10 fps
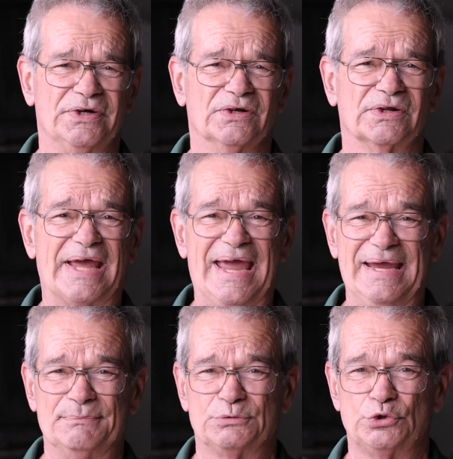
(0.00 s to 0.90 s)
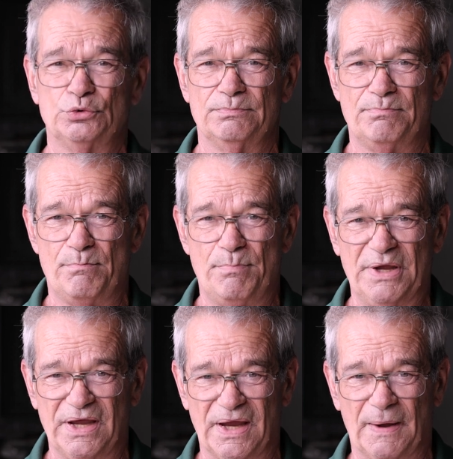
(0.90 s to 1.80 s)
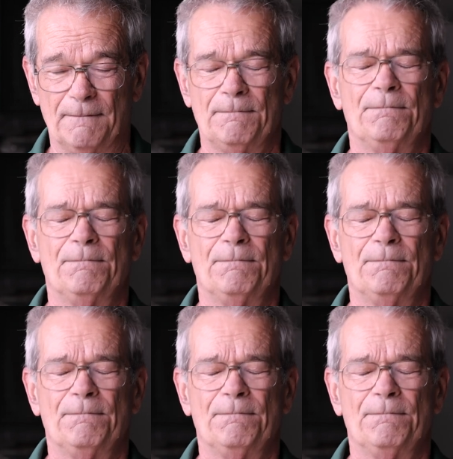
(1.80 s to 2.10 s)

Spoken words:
Hill came to be.